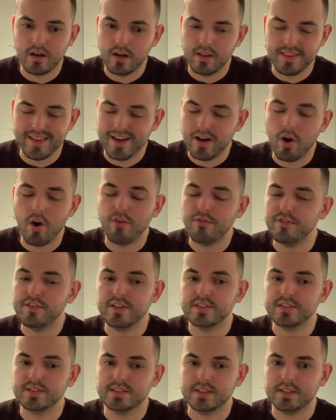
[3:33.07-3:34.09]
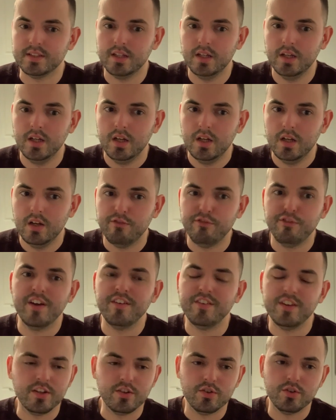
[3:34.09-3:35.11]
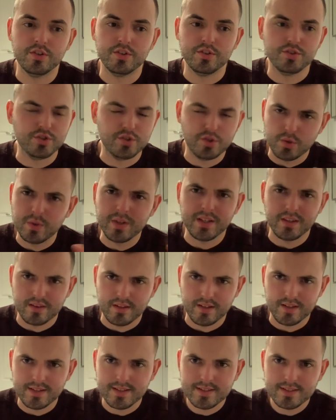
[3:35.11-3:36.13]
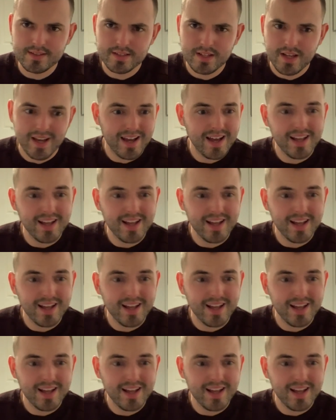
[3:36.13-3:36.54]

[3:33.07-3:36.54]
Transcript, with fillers: Uh, they're obviously very good at doing this.